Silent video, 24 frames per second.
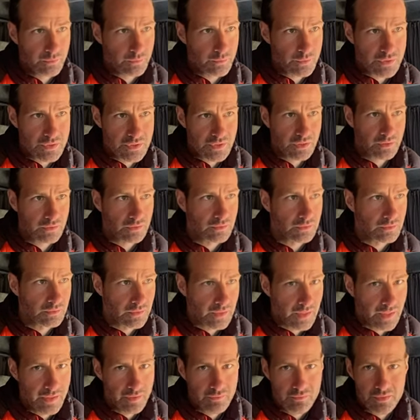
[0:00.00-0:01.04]
We're still
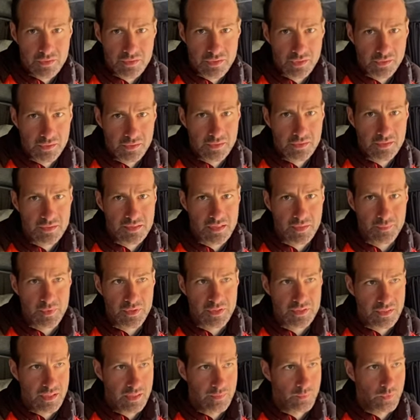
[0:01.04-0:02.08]
kind of restricted to some
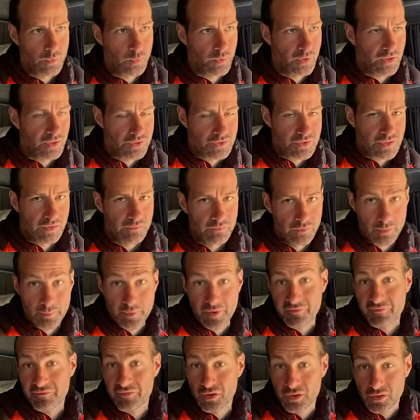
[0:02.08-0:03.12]
extent, but we can travel a
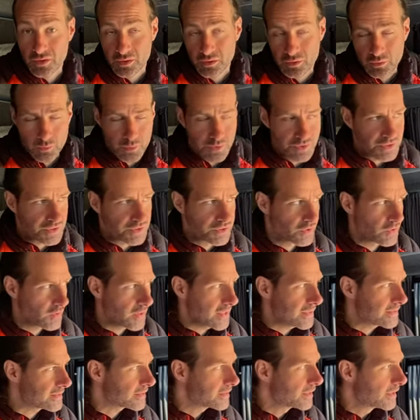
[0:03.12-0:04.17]
bit further, which is
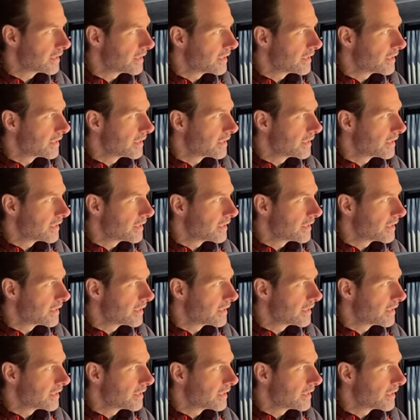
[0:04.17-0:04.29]
great.